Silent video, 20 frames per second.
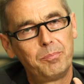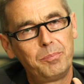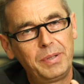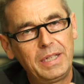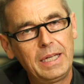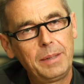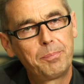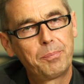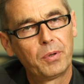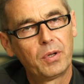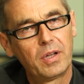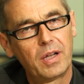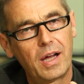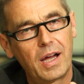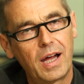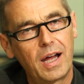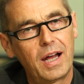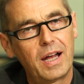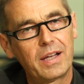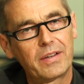
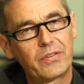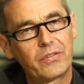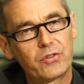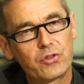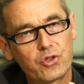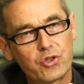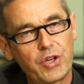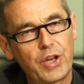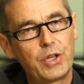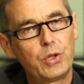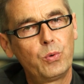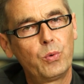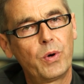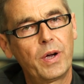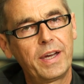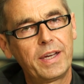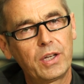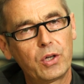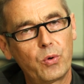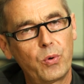people ask
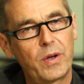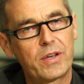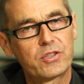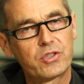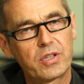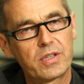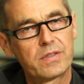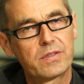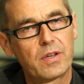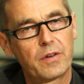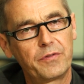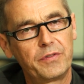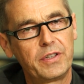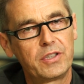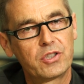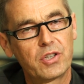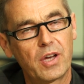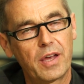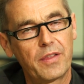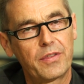genuine questions of
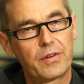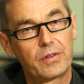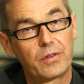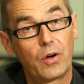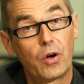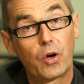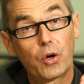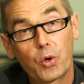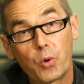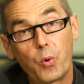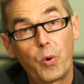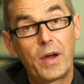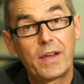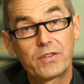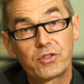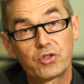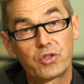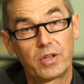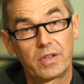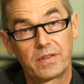each other or
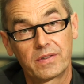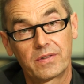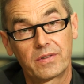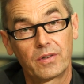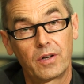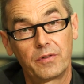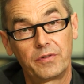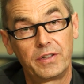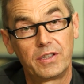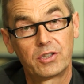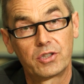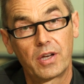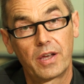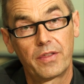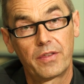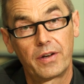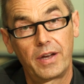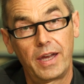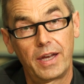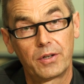questions of each
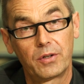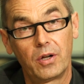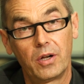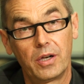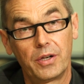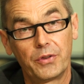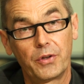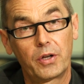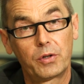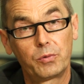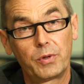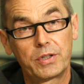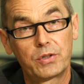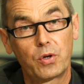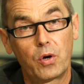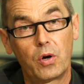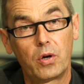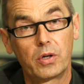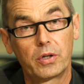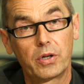other at all, not
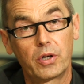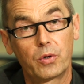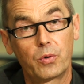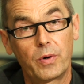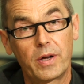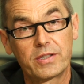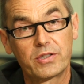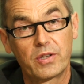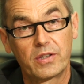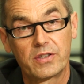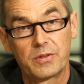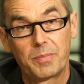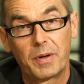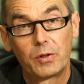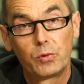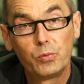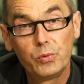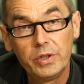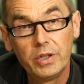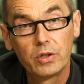rhetorical questions,
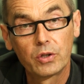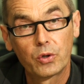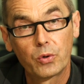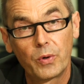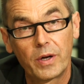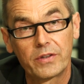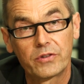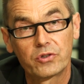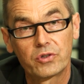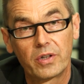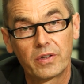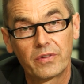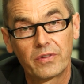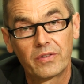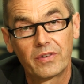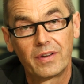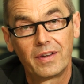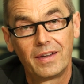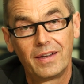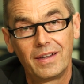but real
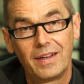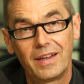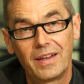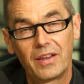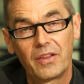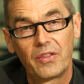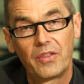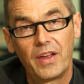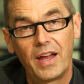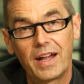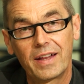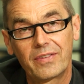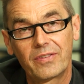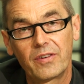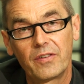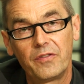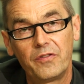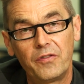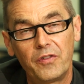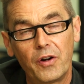questions,
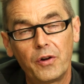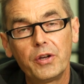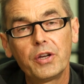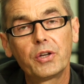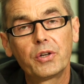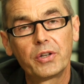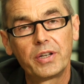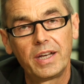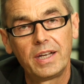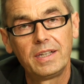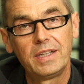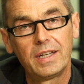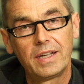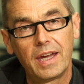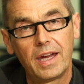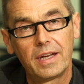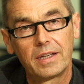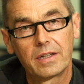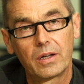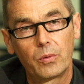that's a very good
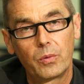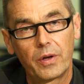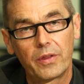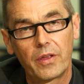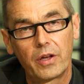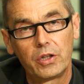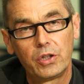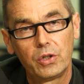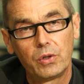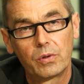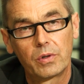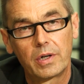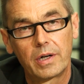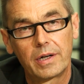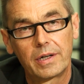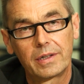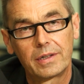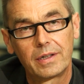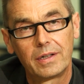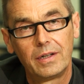indicator whether you
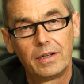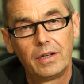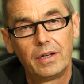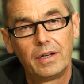are